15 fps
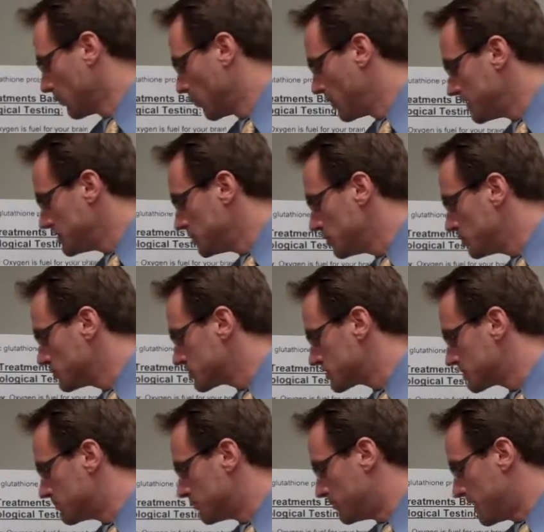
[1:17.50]
We
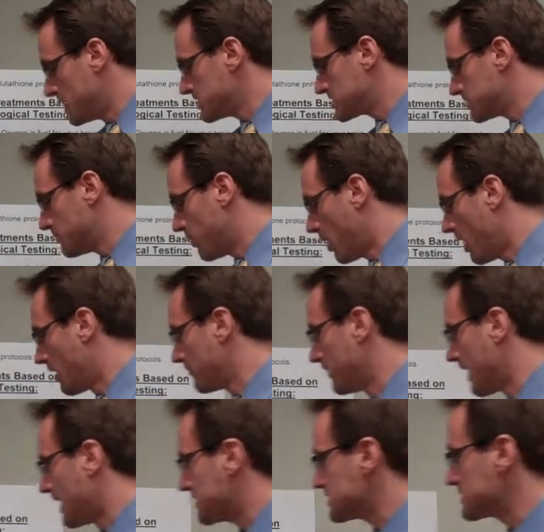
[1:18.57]
use, based upon
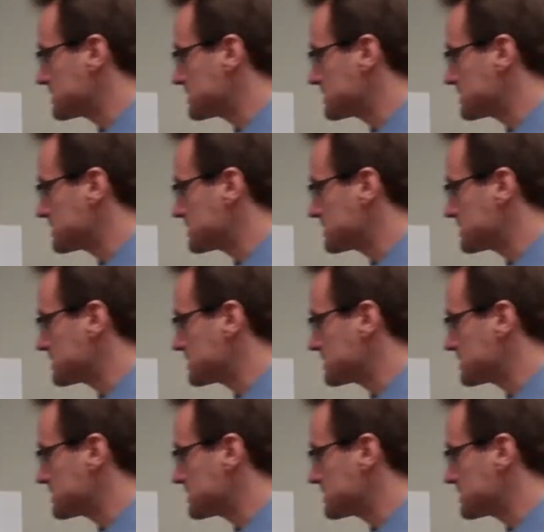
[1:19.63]
that,